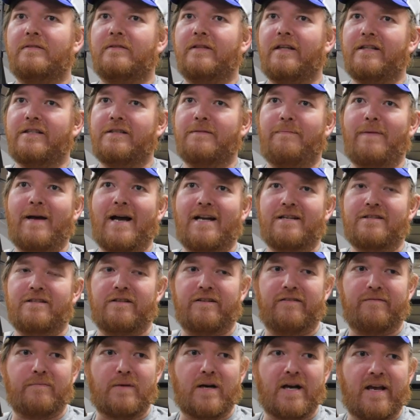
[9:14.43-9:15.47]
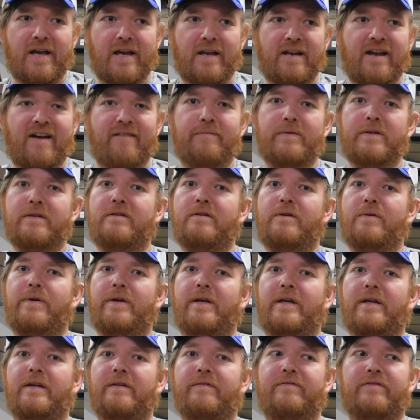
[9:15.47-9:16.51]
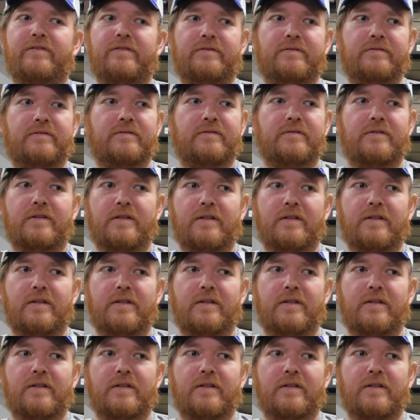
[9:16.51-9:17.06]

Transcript: It's a passion of mine. I've been doing it for